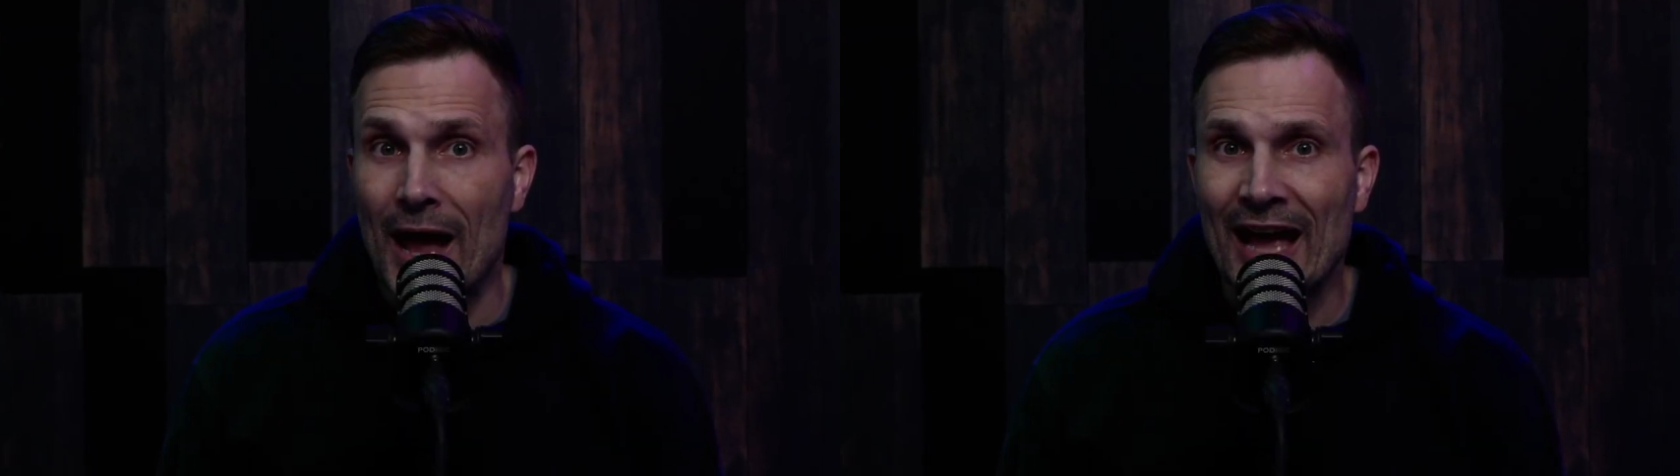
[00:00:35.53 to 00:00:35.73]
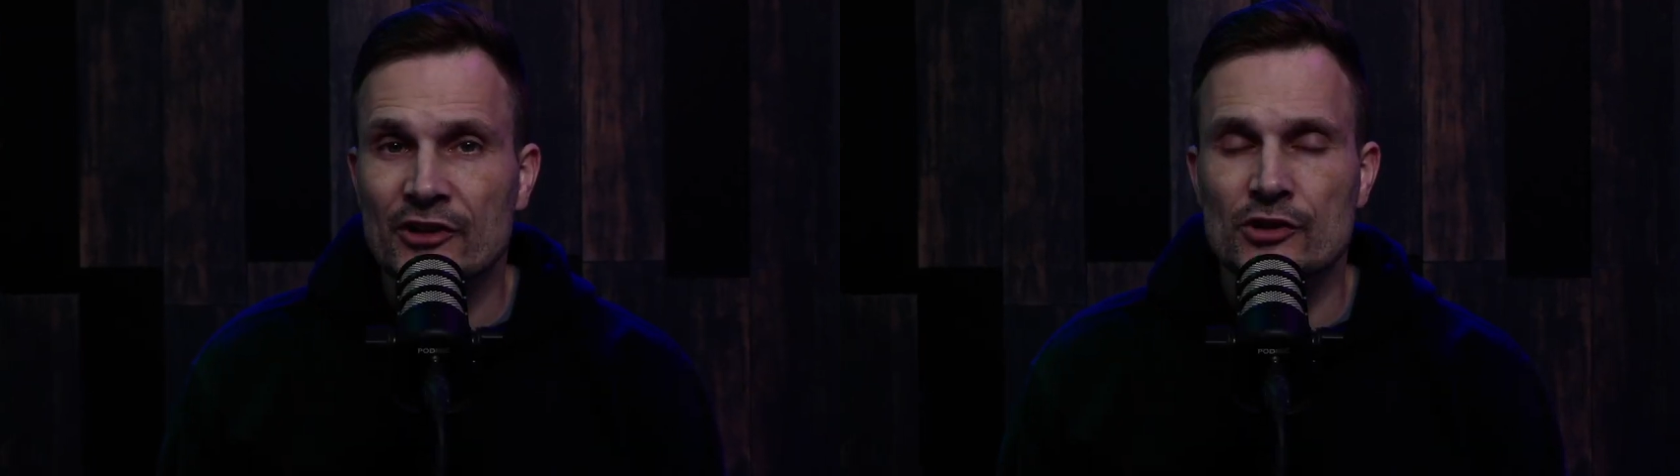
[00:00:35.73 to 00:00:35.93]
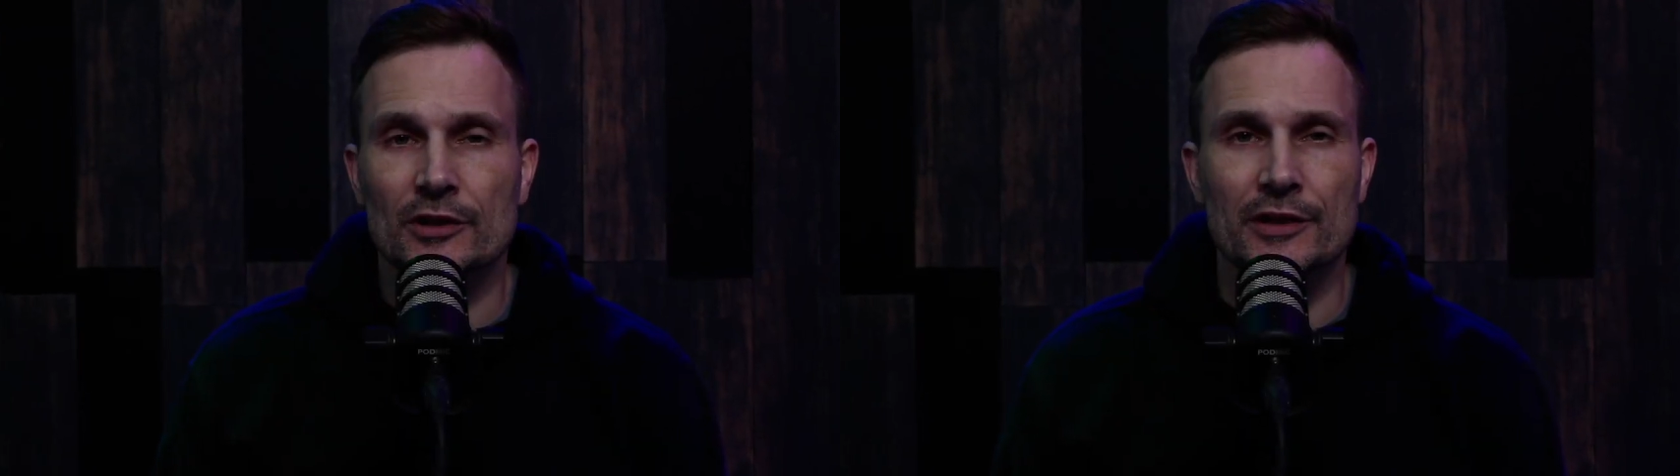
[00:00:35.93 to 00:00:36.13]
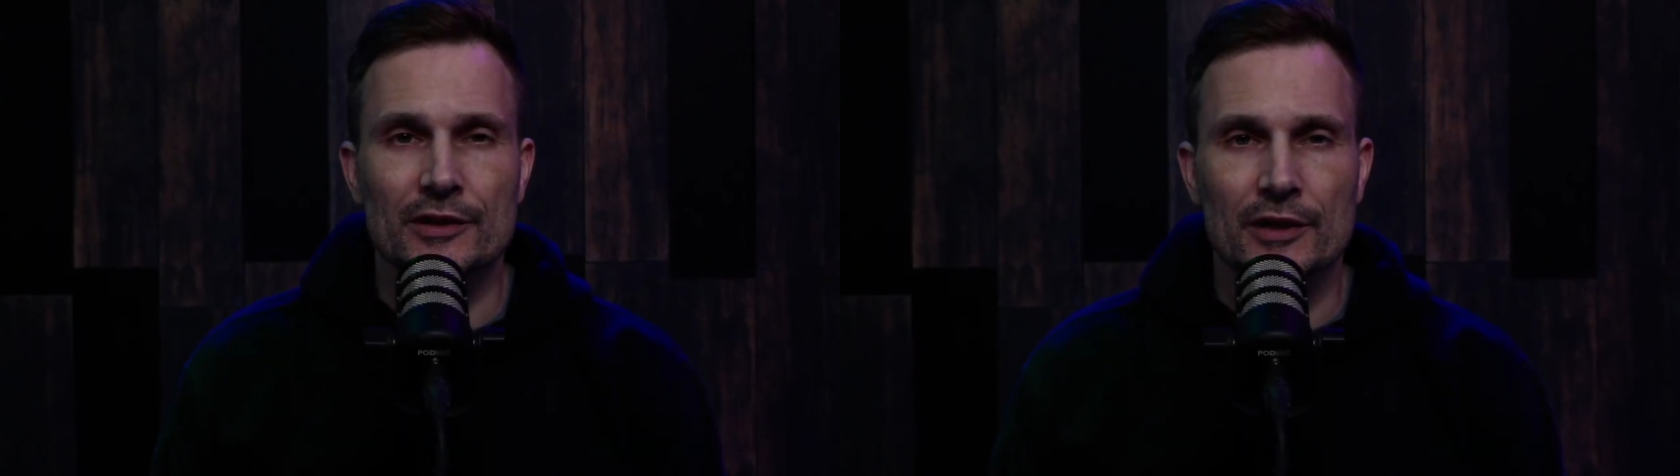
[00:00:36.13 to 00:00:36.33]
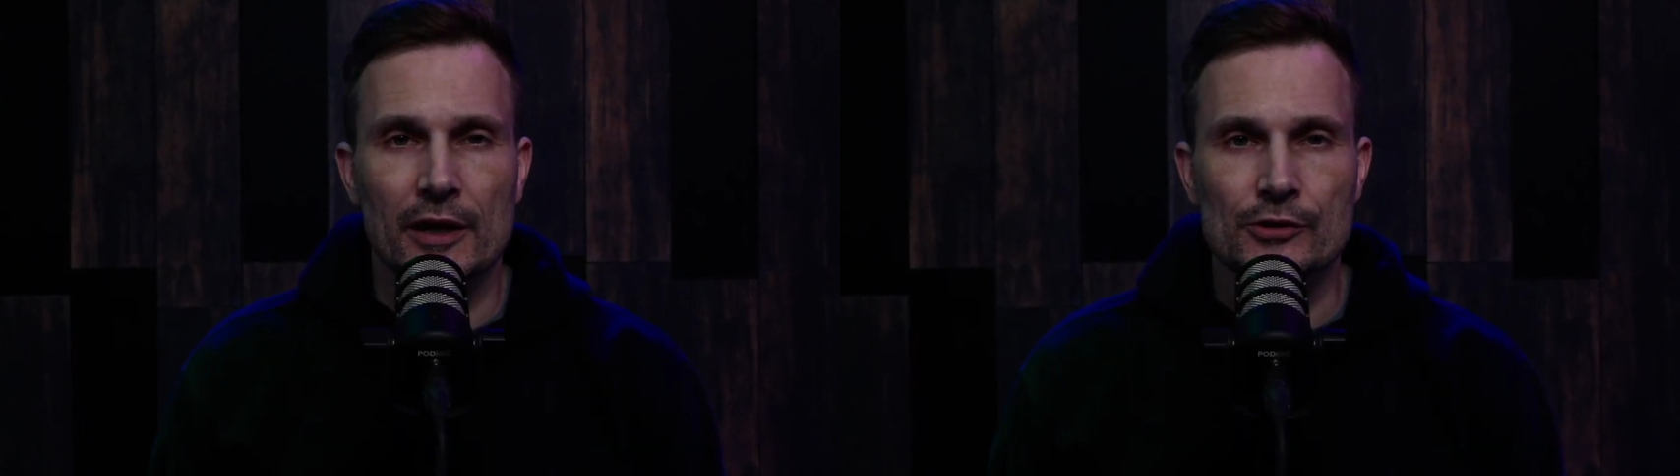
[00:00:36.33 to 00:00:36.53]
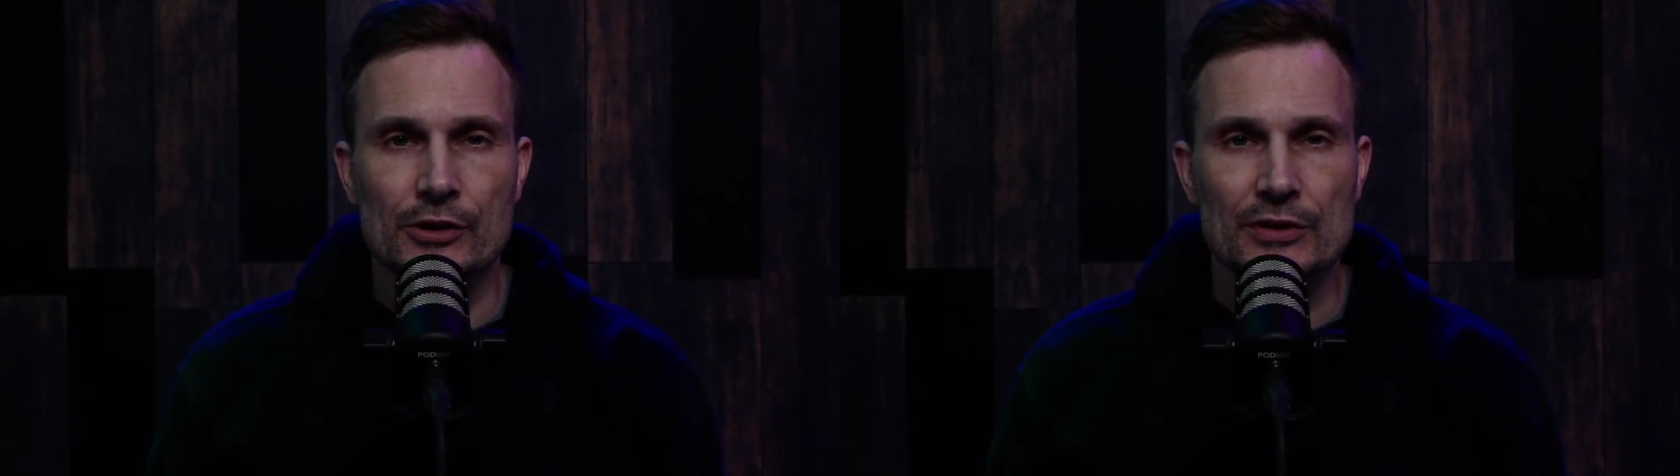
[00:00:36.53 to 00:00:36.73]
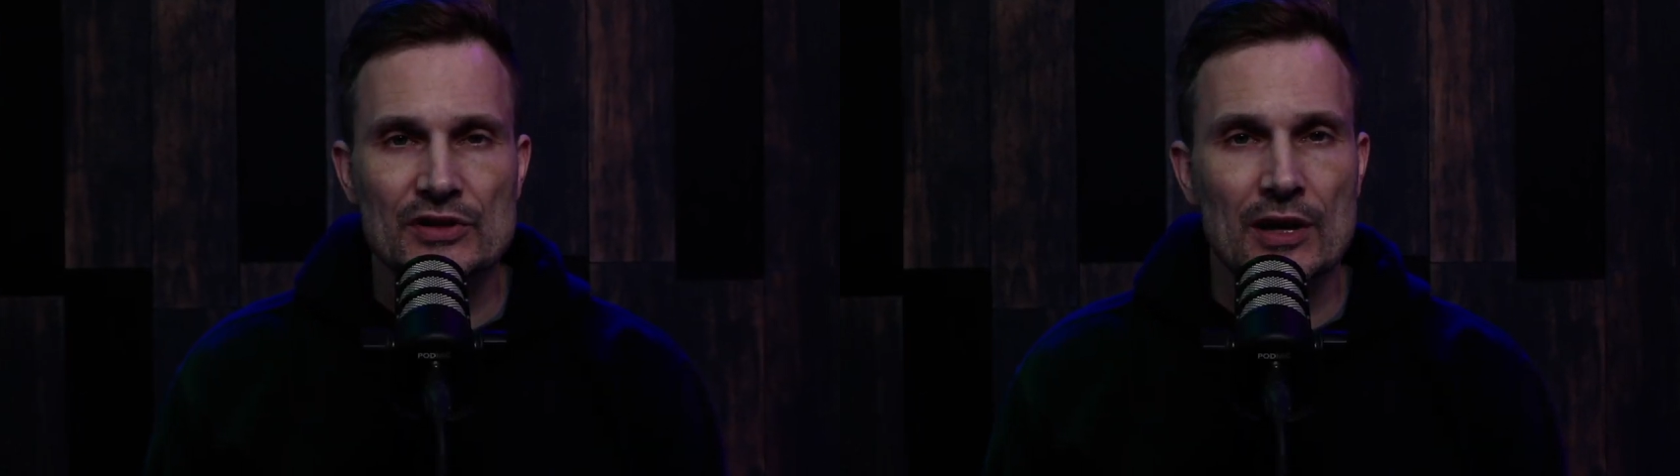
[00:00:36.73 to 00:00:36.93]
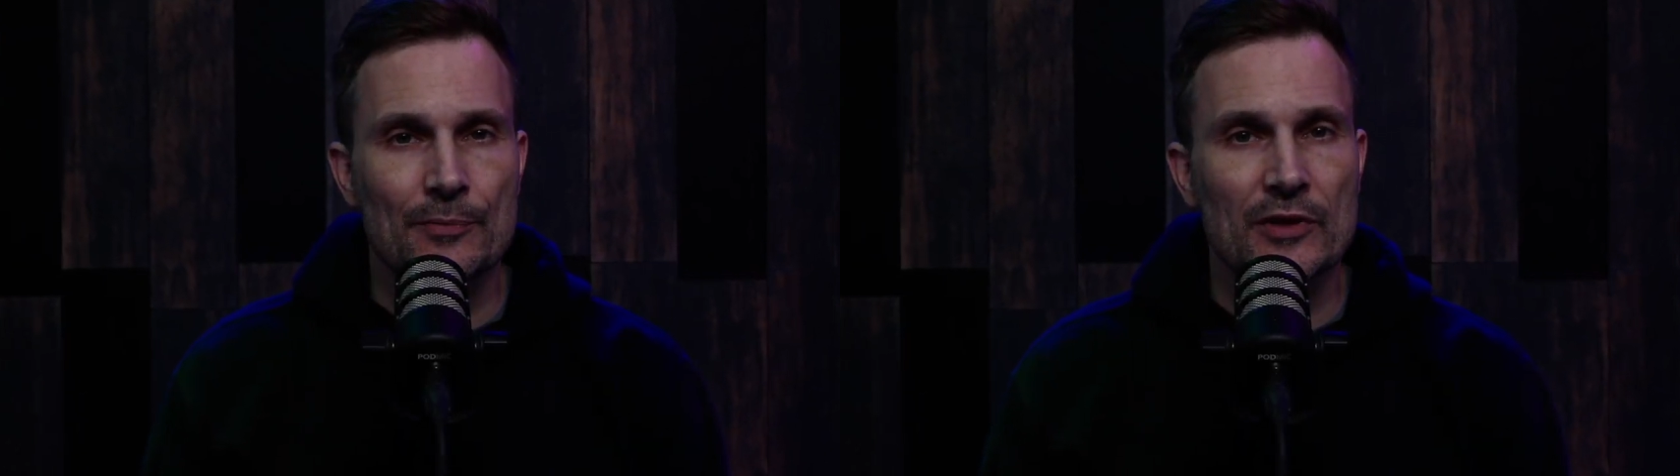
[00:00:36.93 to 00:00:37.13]
actually engaging
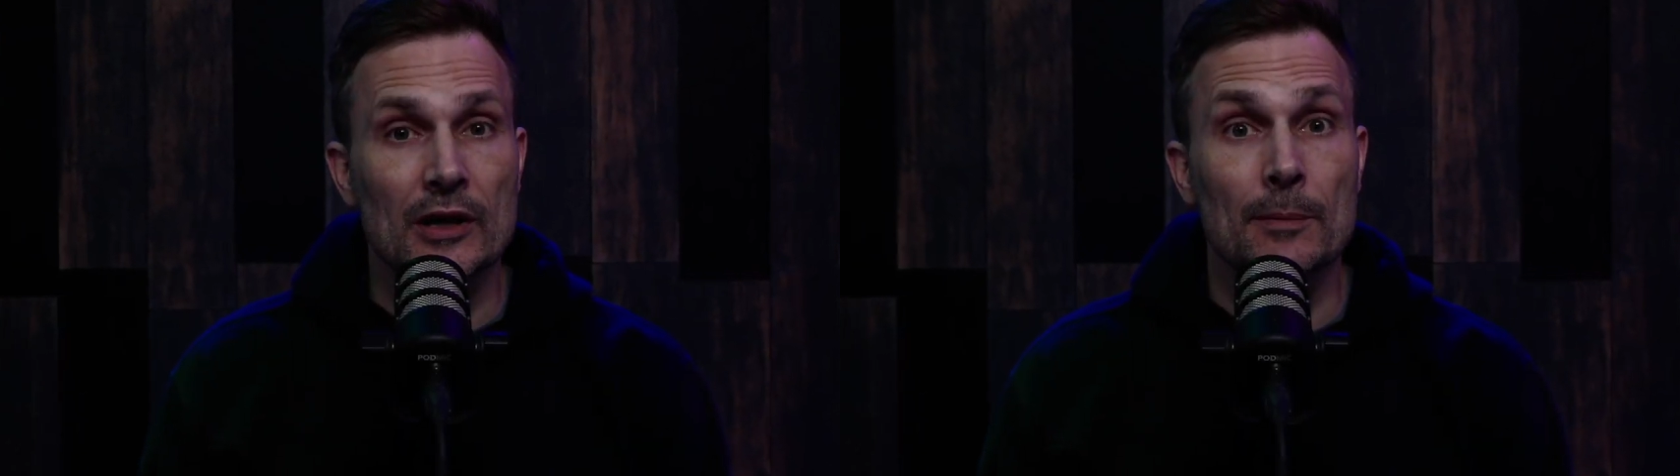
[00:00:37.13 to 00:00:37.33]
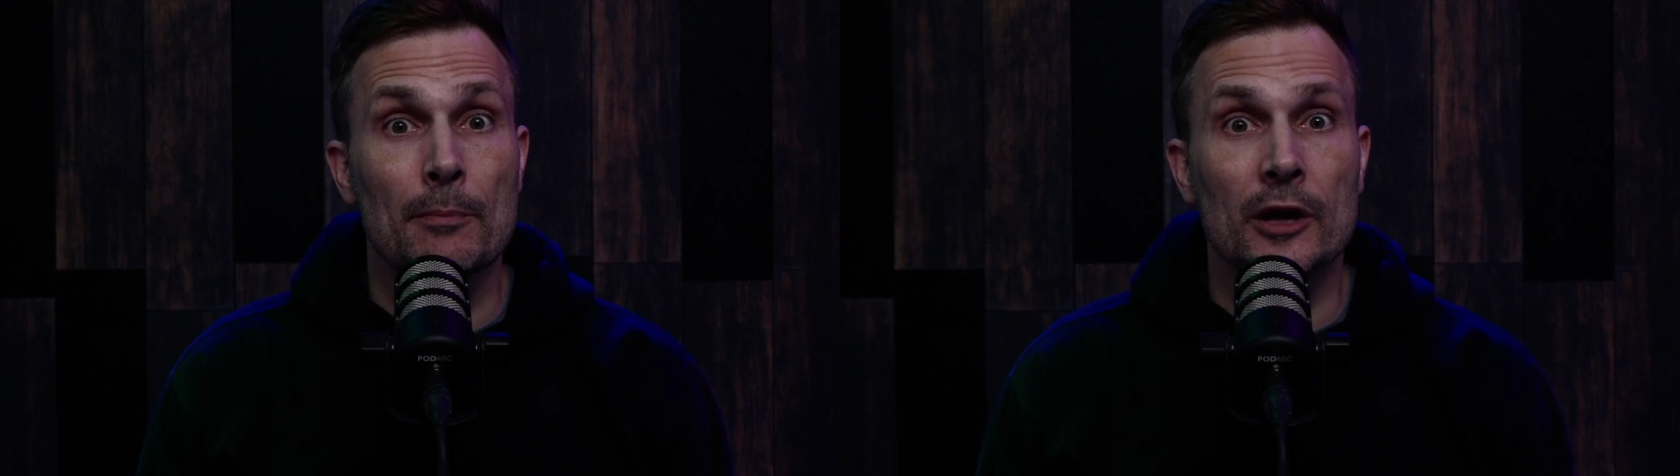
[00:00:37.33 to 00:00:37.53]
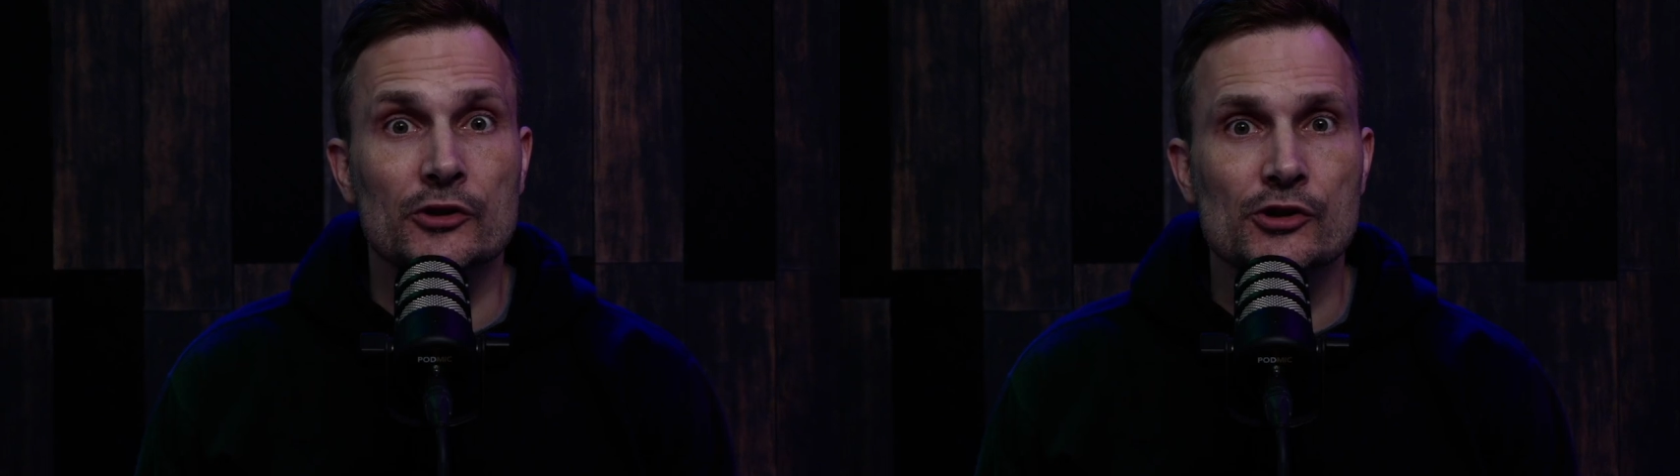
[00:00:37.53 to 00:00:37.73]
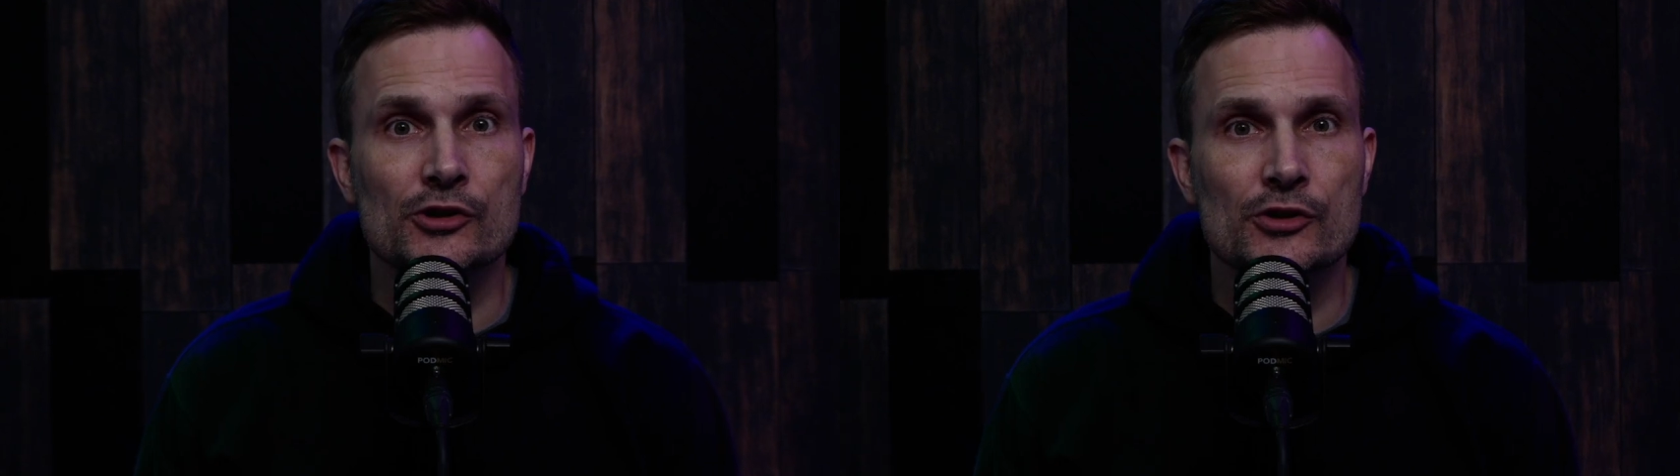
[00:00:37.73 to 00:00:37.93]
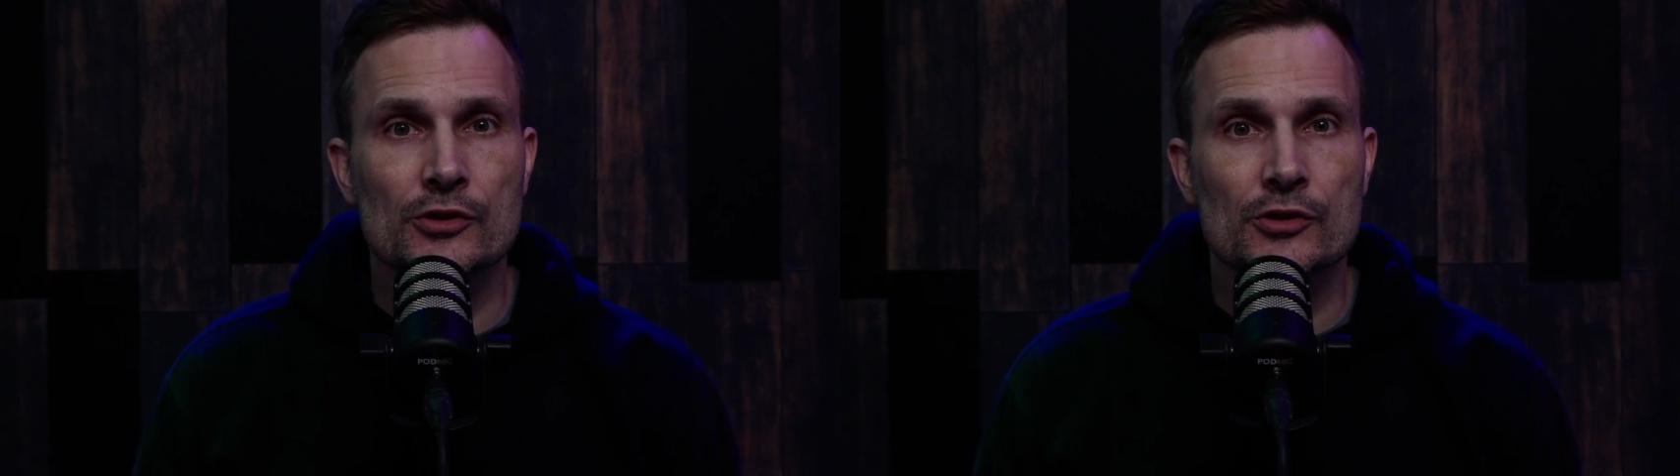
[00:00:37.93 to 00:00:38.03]
something much